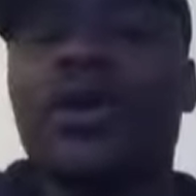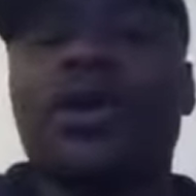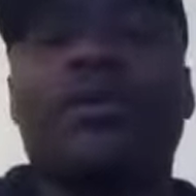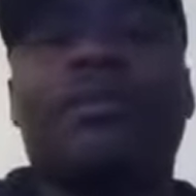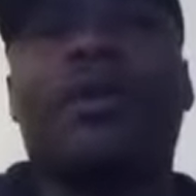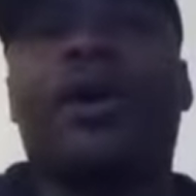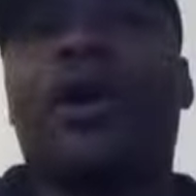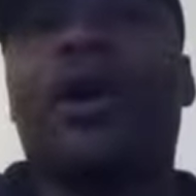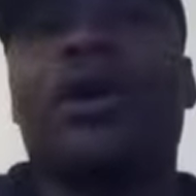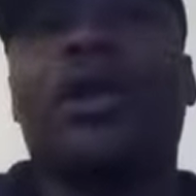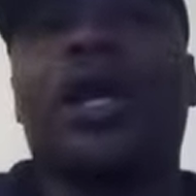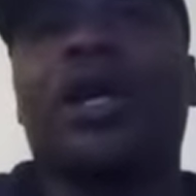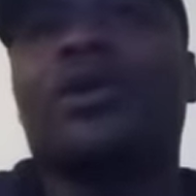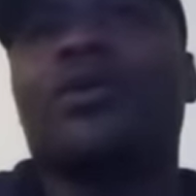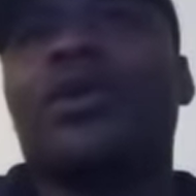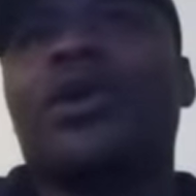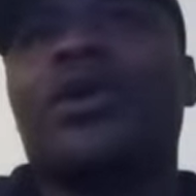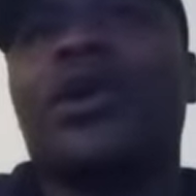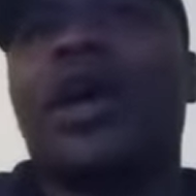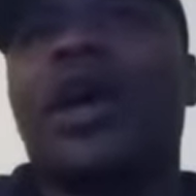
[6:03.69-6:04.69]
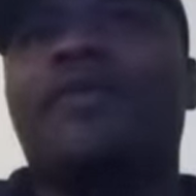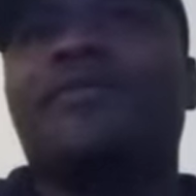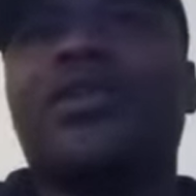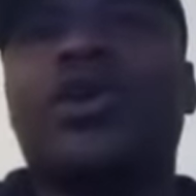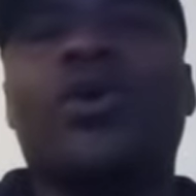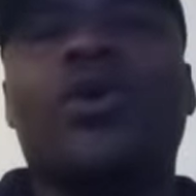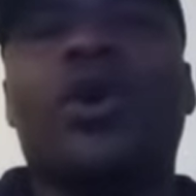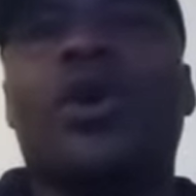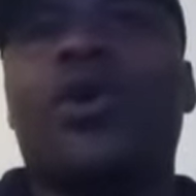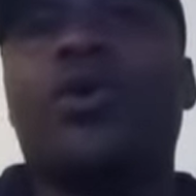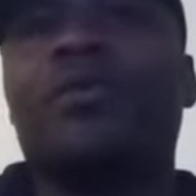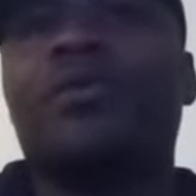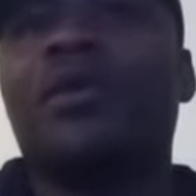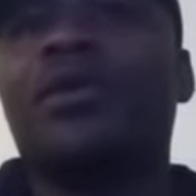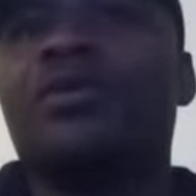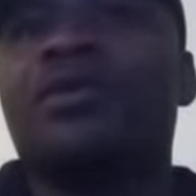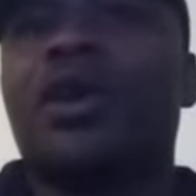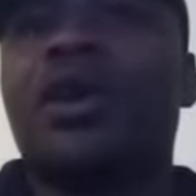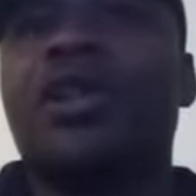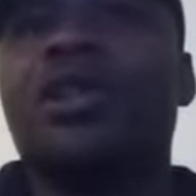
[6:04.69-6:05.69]
the ball. Like we're gonna have no hope
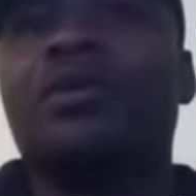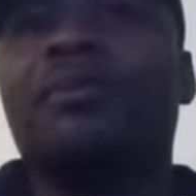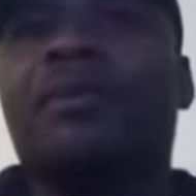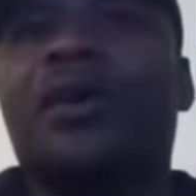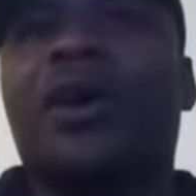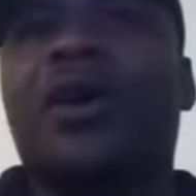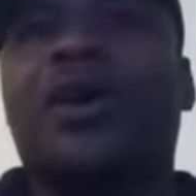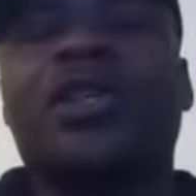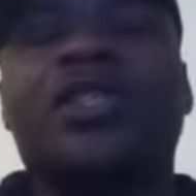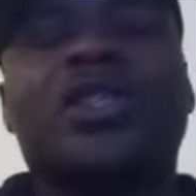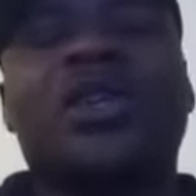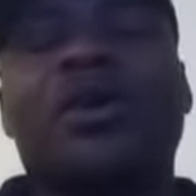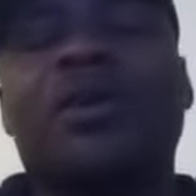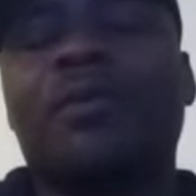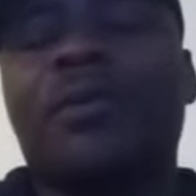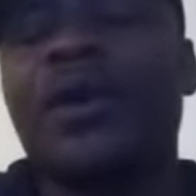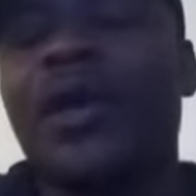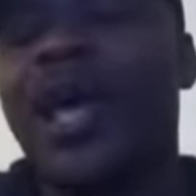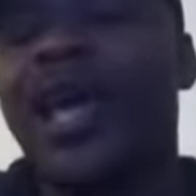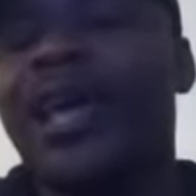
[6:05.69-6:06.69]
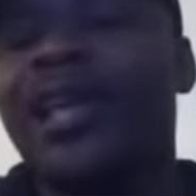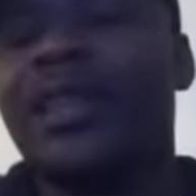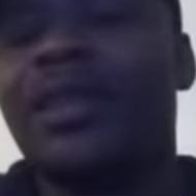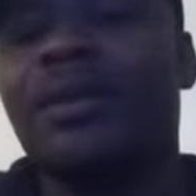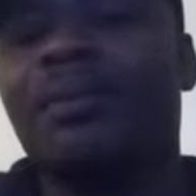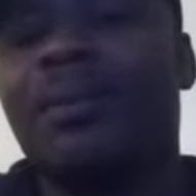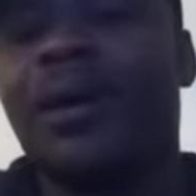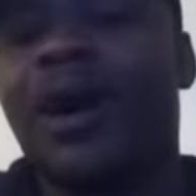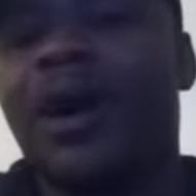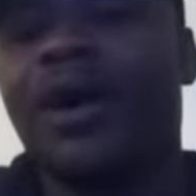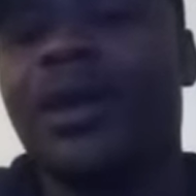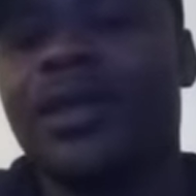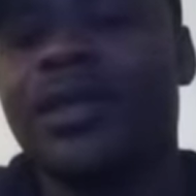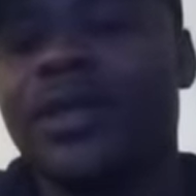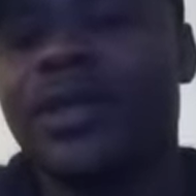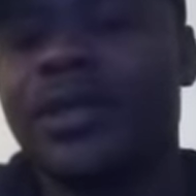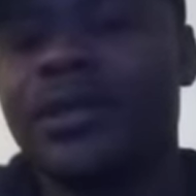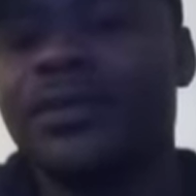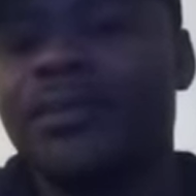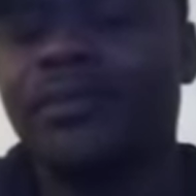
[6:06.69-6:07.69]
of running the ball because they're gonna put eight in the
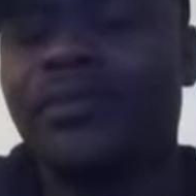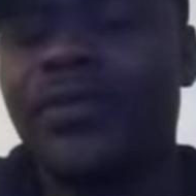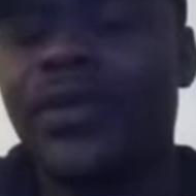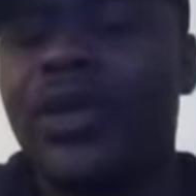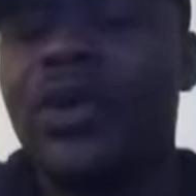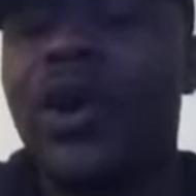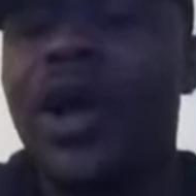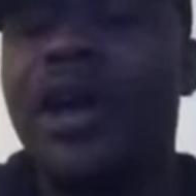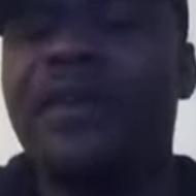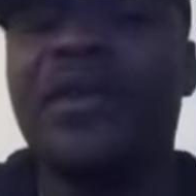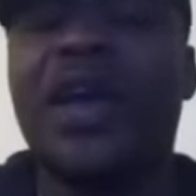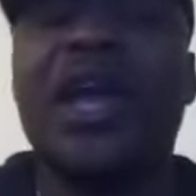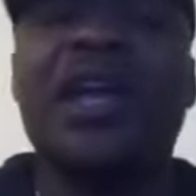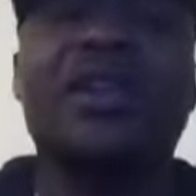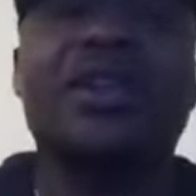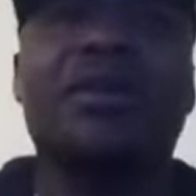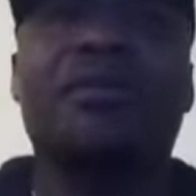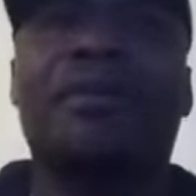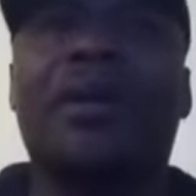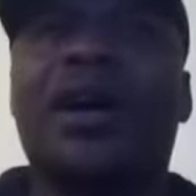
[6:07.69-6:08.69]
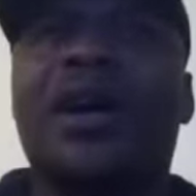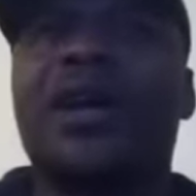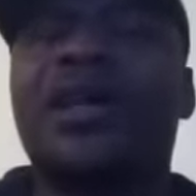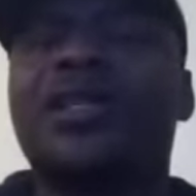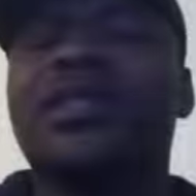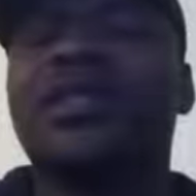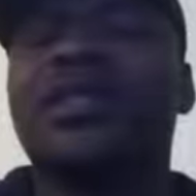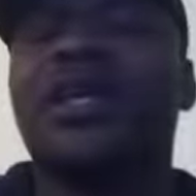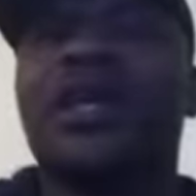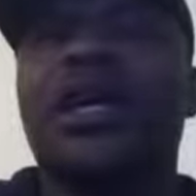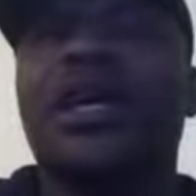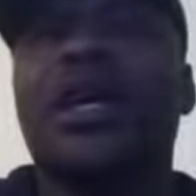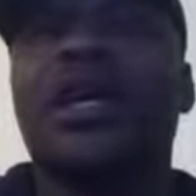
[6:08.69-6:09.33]
box. They're gonna have eight in the box.